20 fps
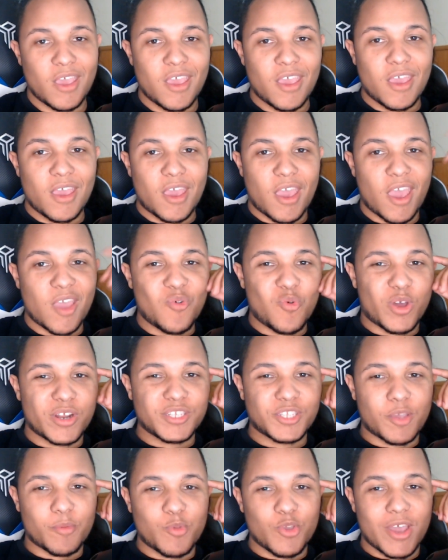Hey, what is
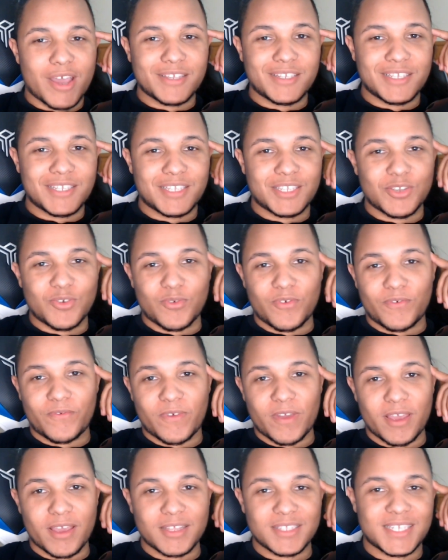up, you guys? It's Silver
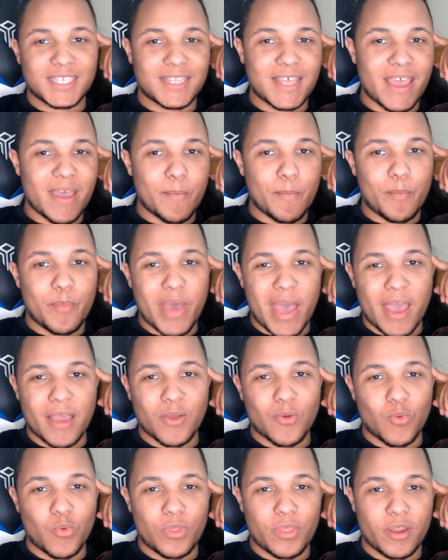Fang, and today I'm
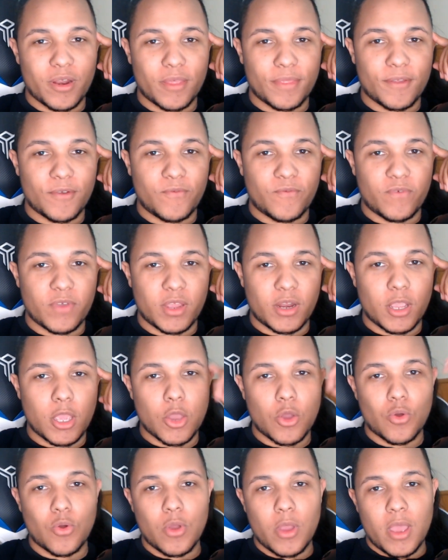back with another
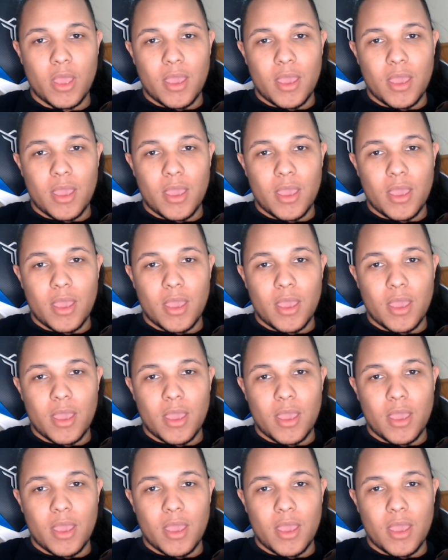video.